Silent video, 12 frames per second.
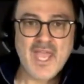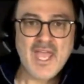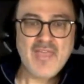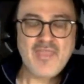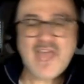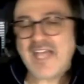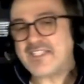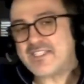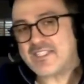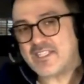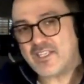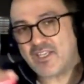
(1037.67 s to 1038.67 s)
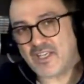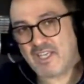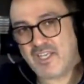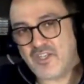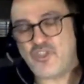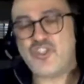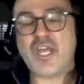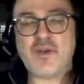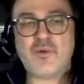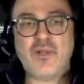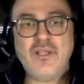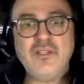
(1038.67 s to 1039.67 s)
That's in
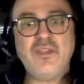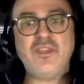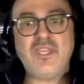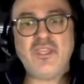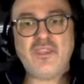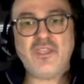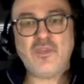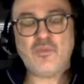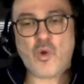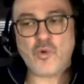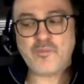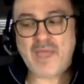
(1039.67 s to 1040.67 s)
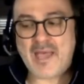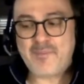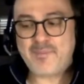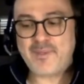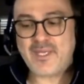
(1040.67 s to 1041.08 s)
general the roadmap.